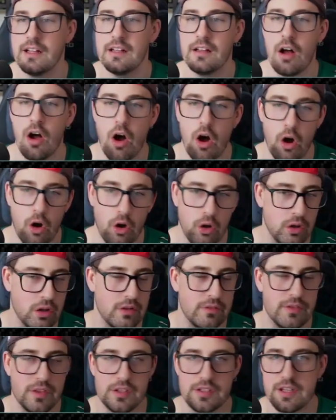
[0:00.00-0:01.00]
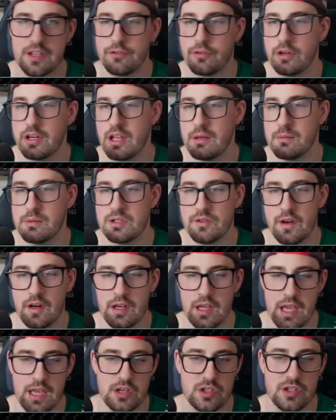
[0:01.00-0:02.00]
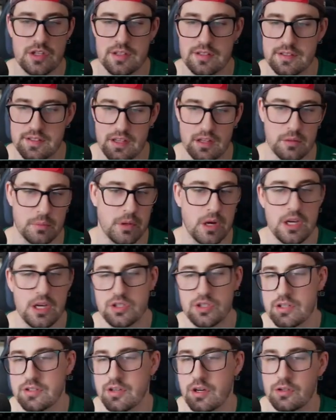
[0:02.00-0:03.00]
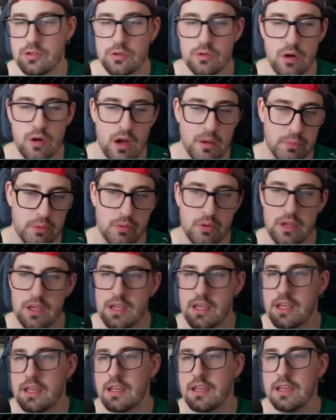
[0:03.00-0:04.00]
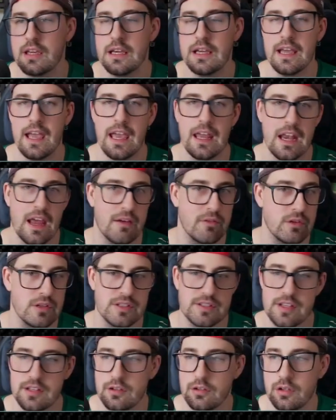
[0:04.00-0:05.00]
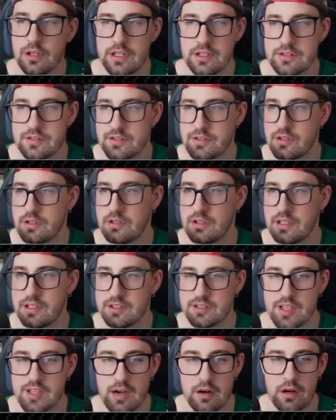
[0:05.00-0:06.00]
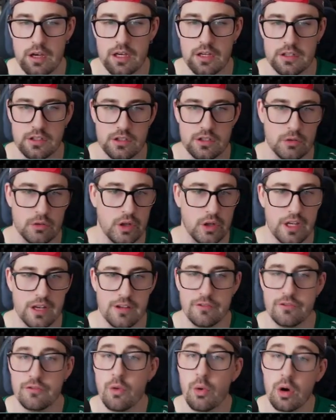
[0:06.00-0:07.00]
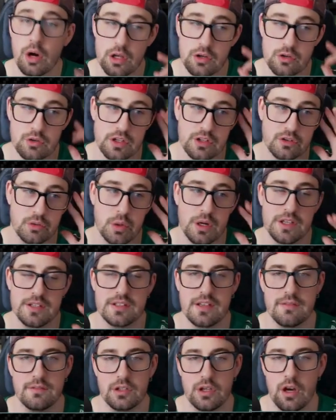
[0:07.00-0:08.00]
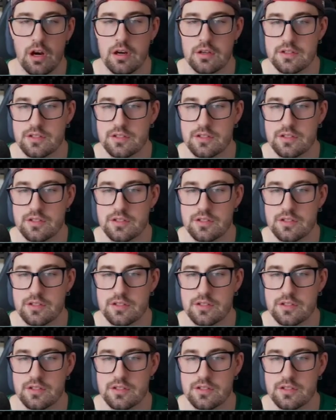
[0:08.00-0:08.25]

all of the different image variations, celebrations, R2 Grand Prix, and every single insert, etc., you're looking at 427 cards.